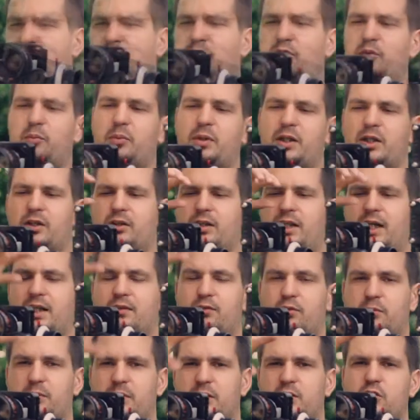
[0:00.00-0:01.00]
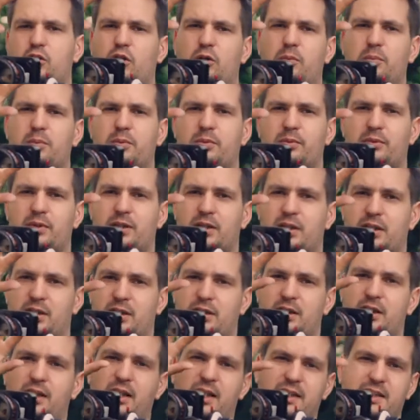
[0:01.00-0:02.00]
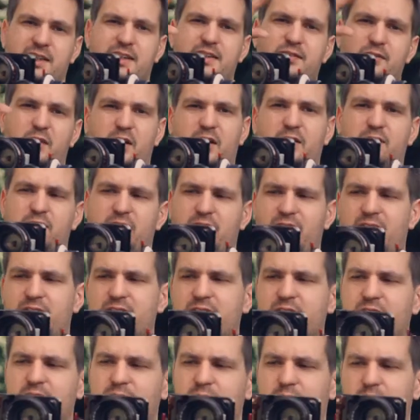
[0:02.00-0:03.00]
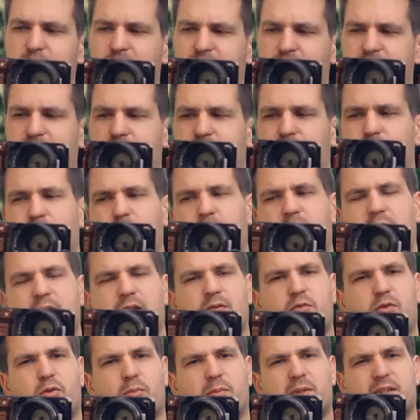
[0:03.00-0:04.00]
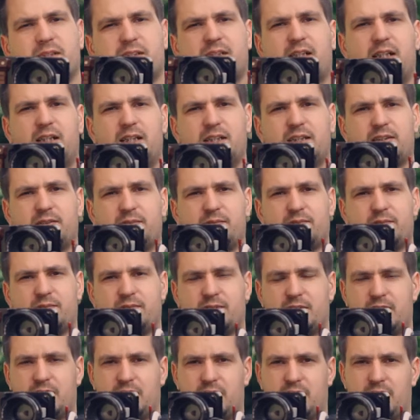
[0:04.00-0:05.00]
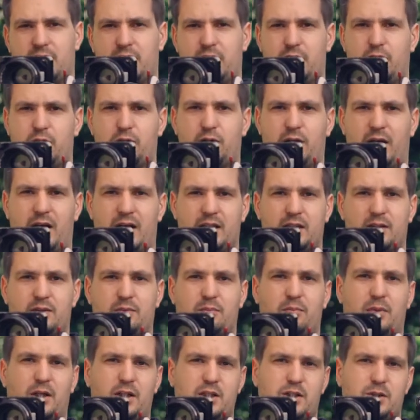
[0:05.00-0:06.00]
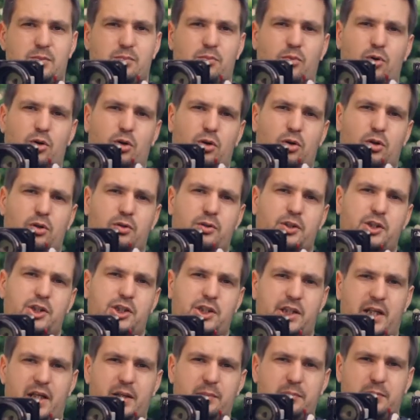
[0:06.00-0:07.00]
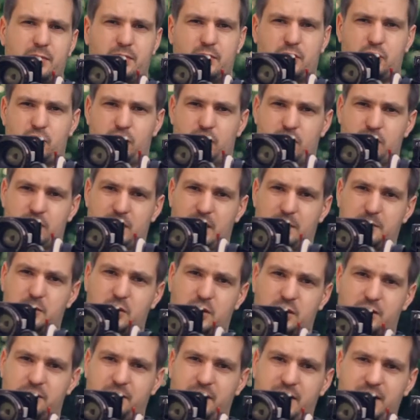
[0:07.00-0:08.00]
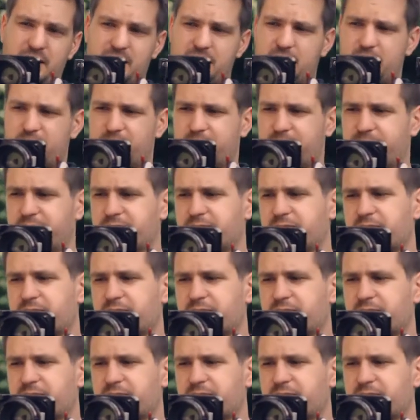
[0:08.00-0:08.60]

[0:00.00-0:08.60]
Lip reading: If you bring your light from the top, the light is very flat, but if you bring it from the side, you add much more shape to your subject's face.